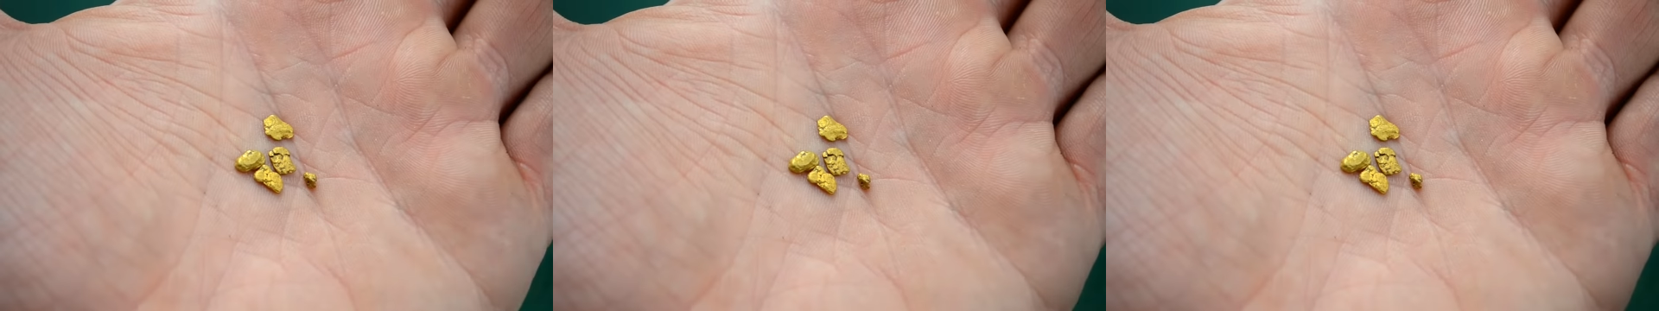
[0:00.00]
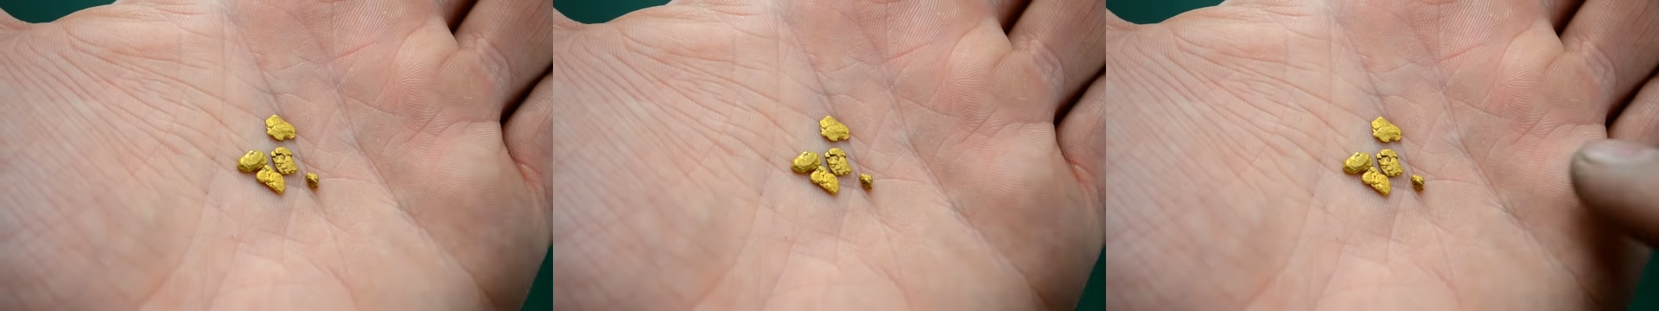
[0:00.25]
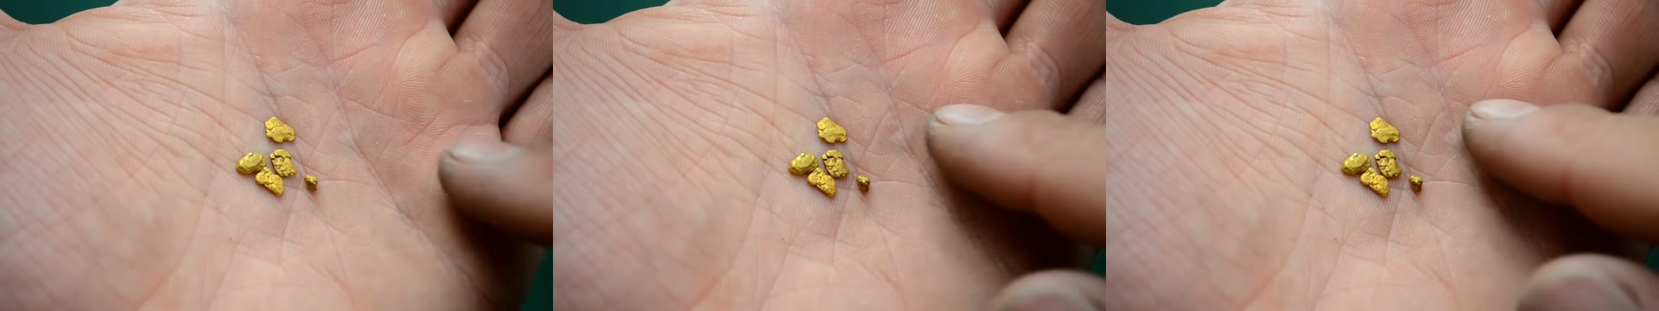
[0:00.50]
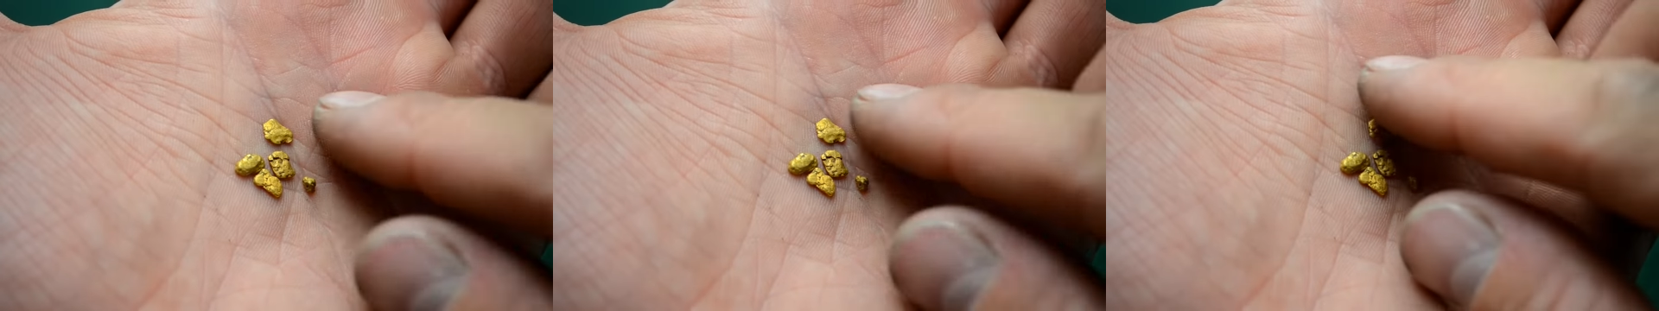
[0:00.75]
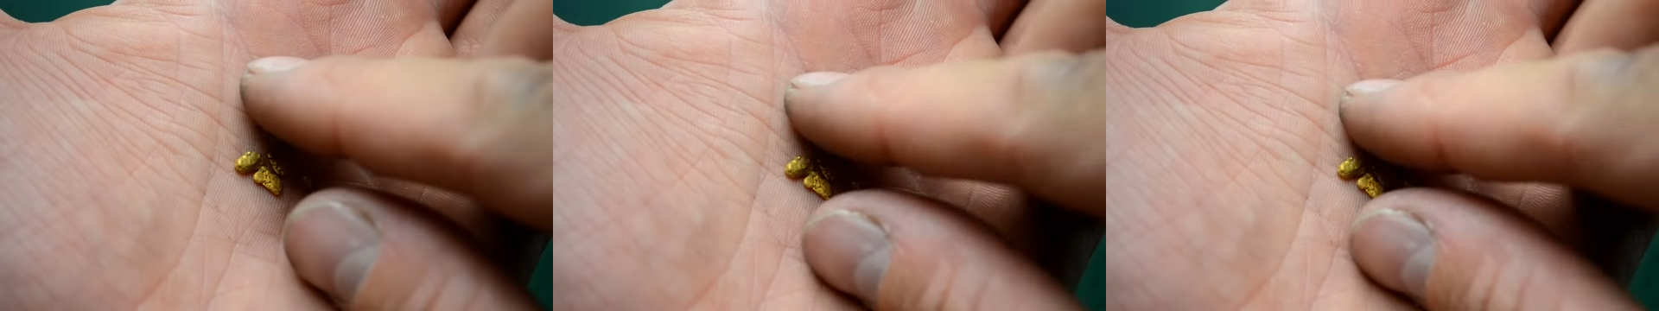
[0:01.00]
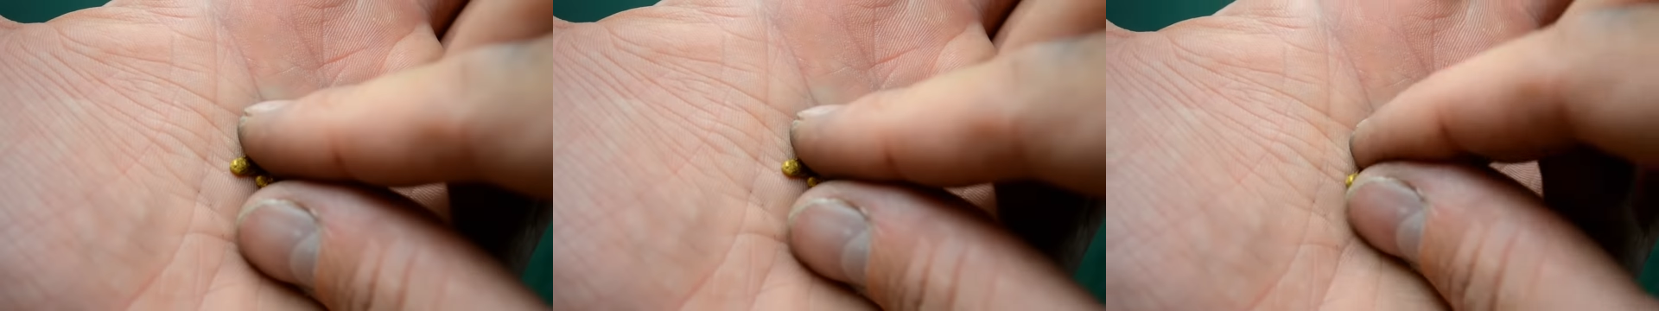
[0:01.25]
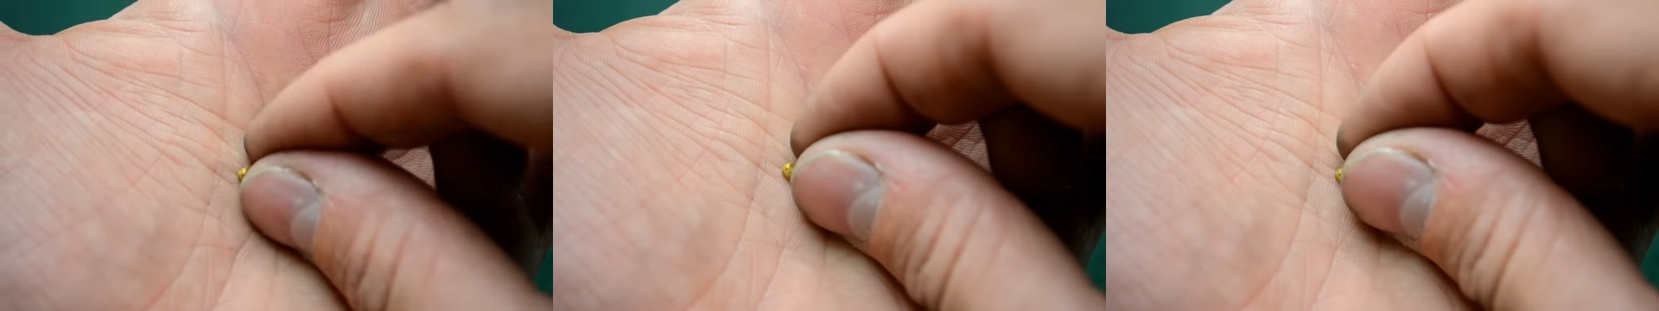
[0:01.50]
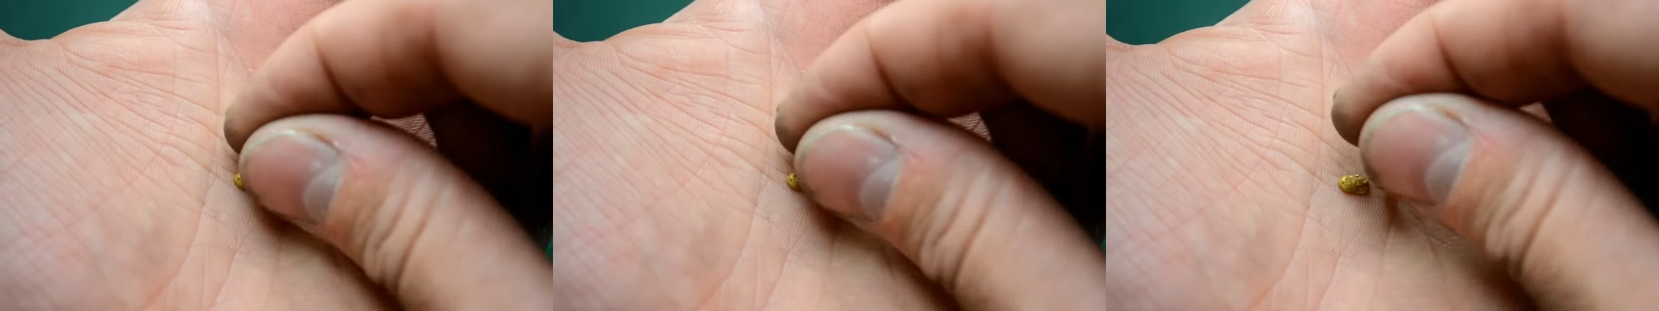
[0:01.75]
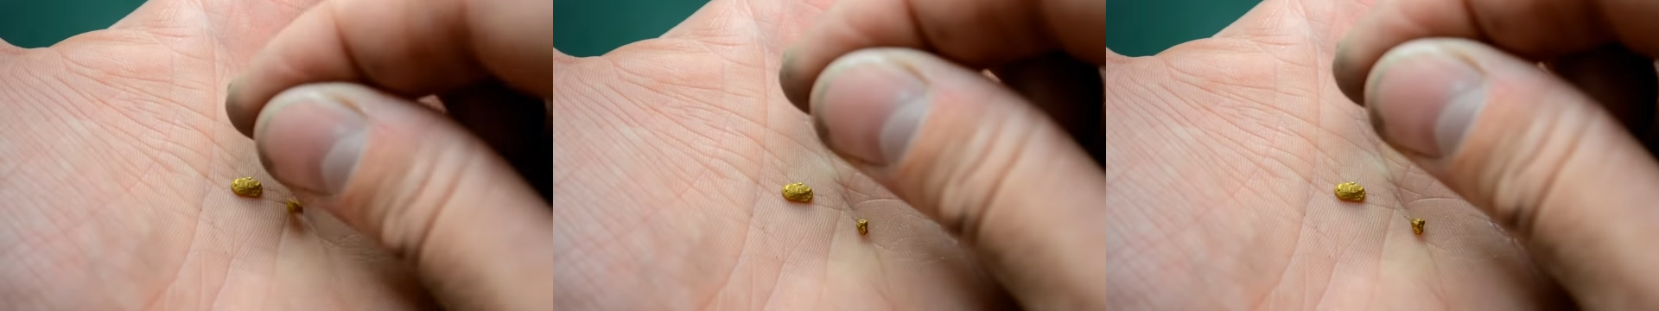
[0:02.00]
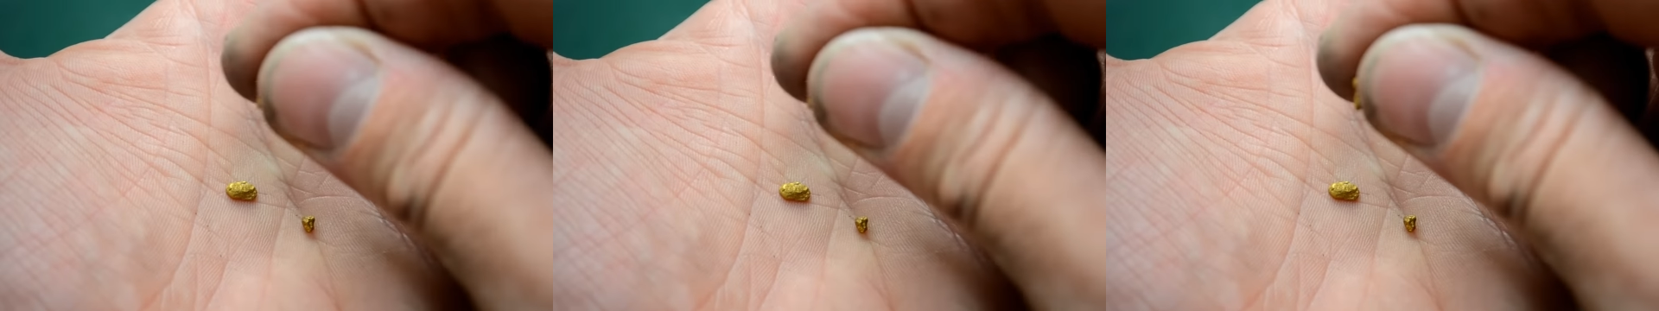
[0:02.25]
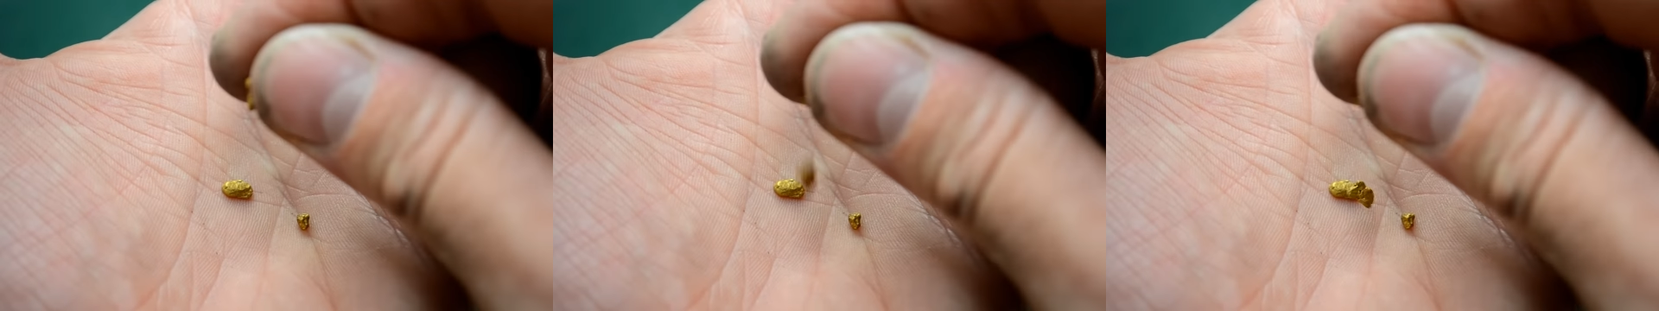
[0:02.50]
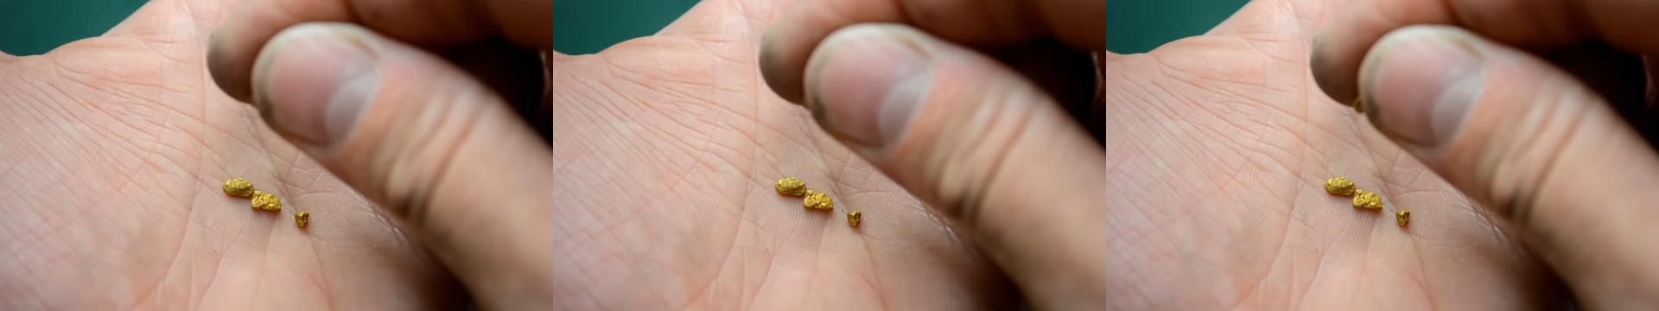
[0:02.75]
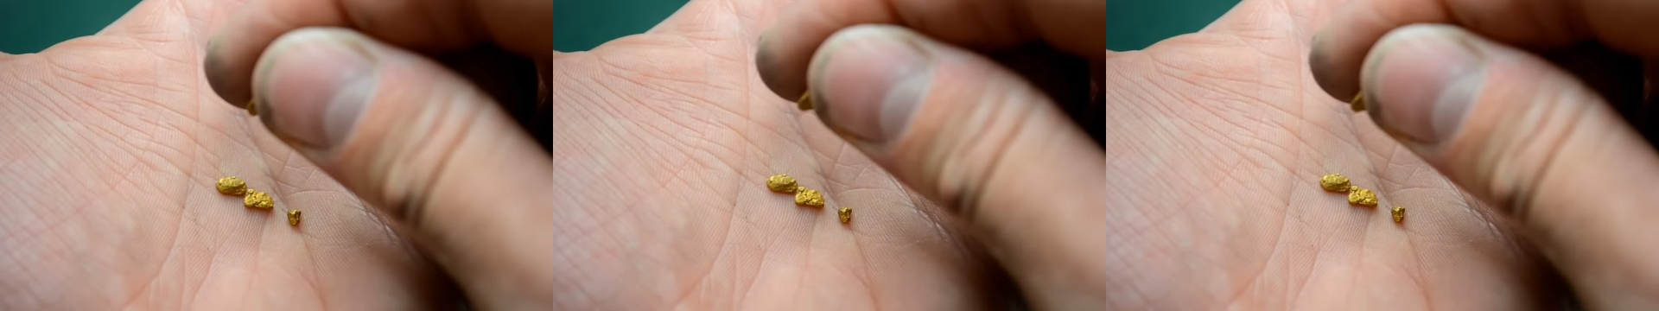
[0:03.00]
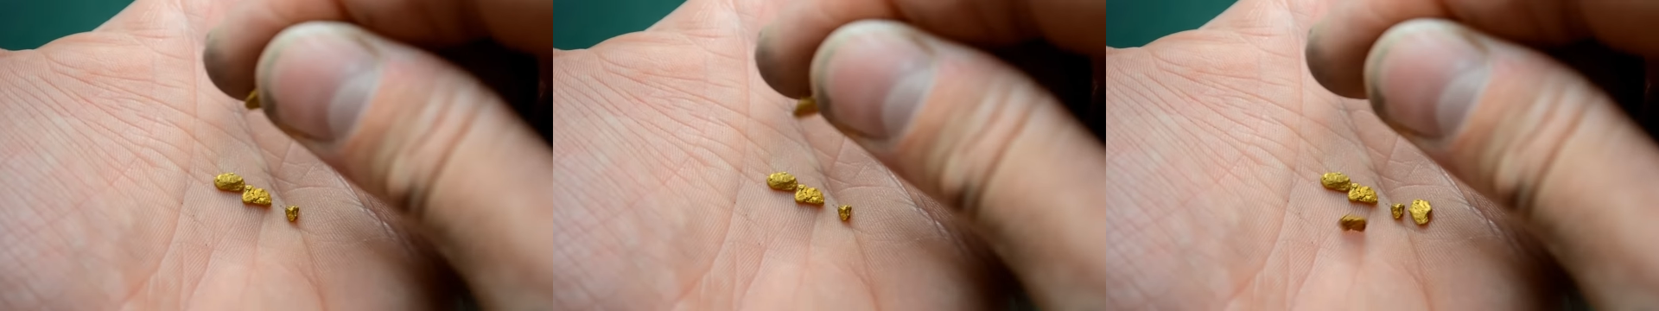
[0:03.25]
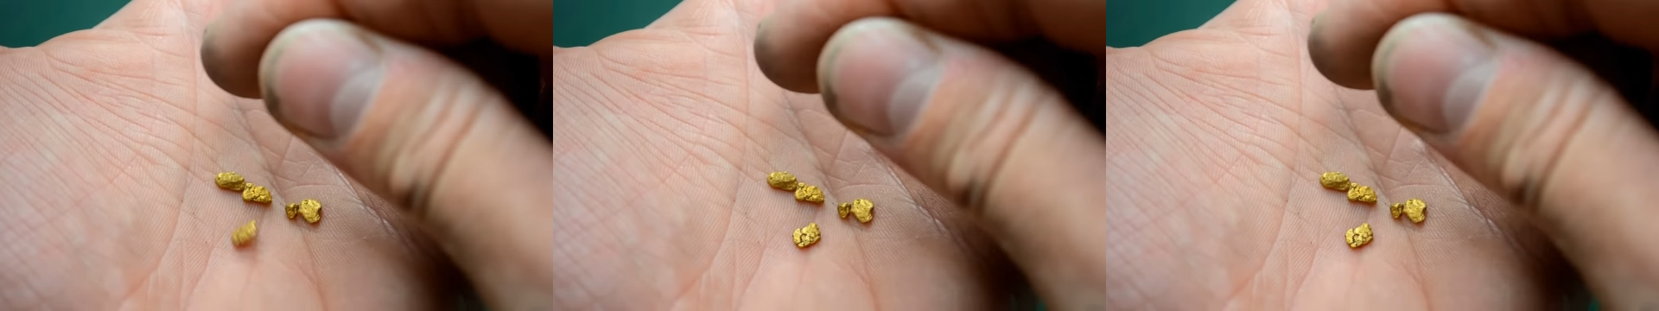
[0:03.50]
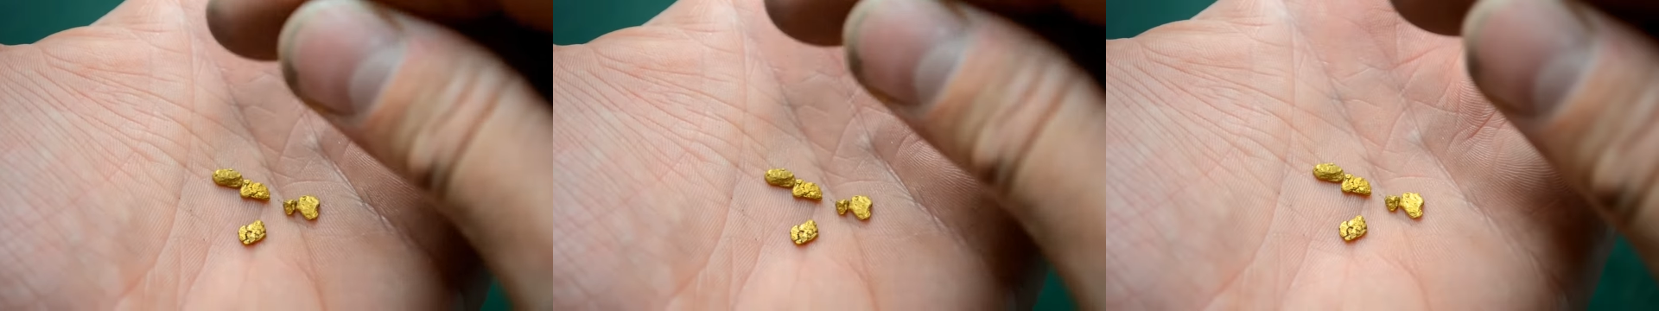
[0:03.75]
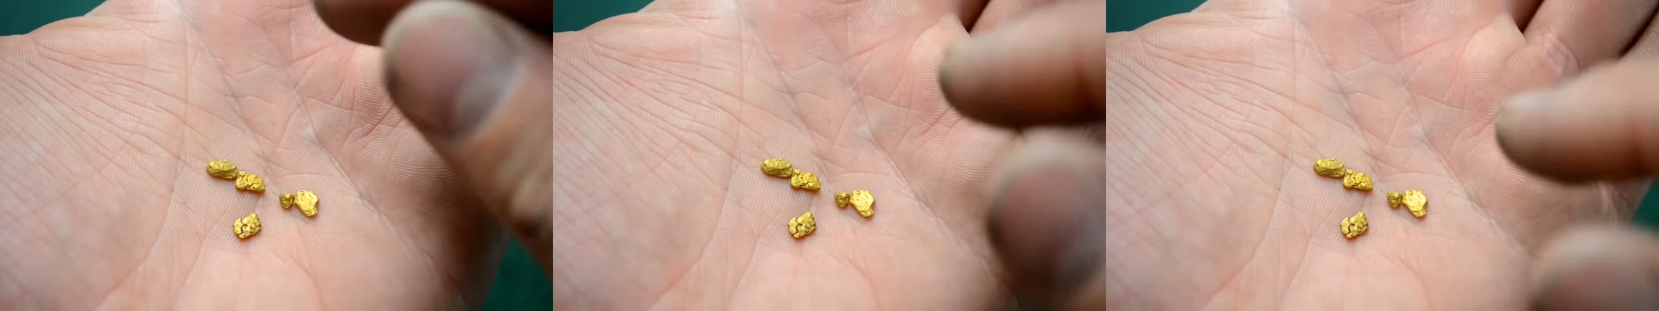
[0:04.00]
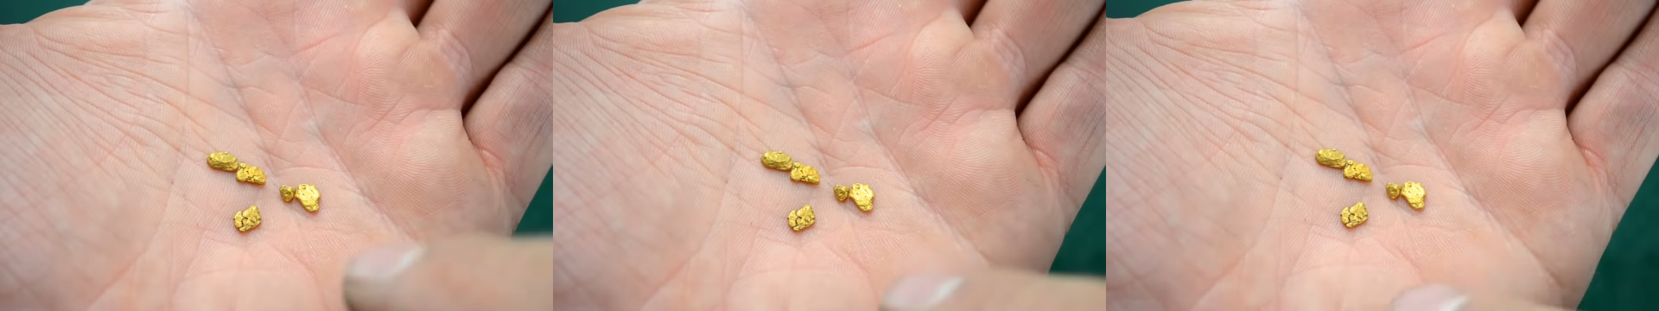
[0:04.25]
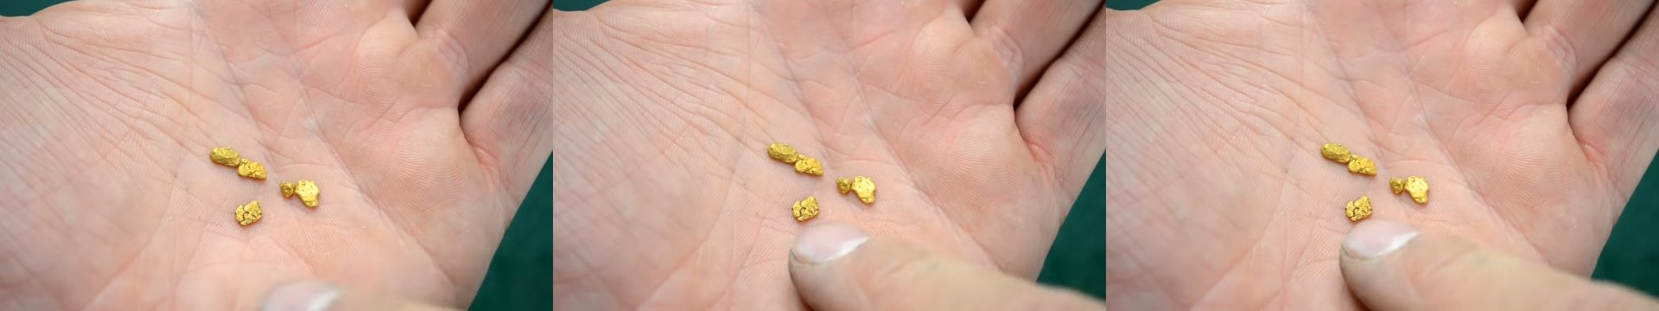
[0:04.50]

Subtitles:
Nobody's mouth can be seen.